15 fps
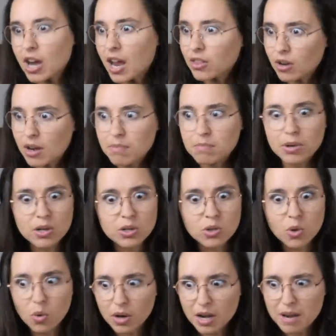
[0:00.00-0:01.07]
either in books
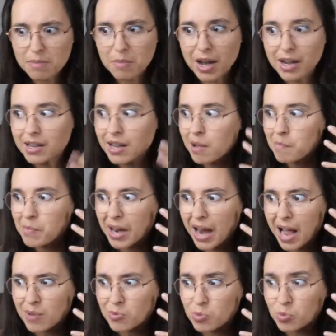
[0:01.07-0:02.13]
or in manga, but
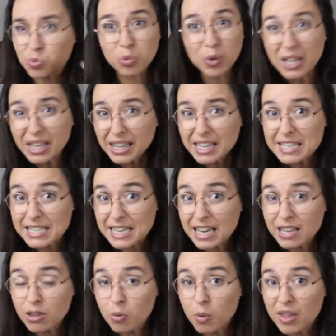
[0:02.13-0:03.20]
I really
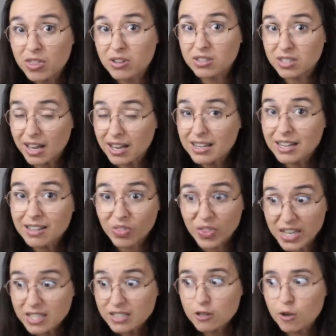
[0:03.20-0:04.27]
dig the way they're done in
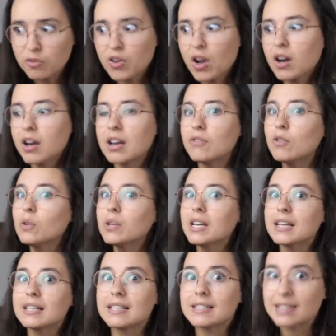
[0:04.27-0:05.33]
this so far, and I've only
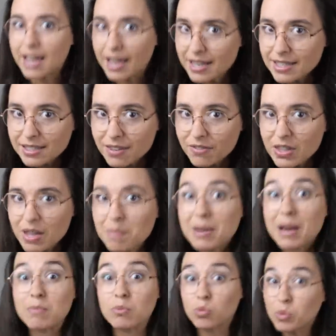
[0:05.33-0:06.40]
gotten a taste of them,
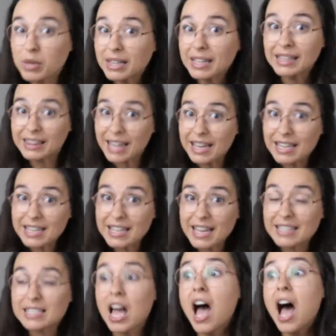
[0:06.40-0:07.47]
but I'm really liking
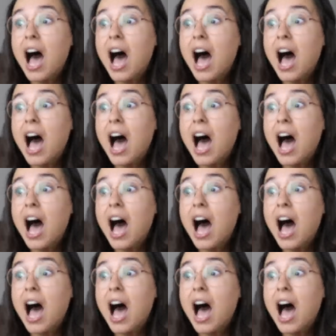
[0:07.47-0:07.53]
it.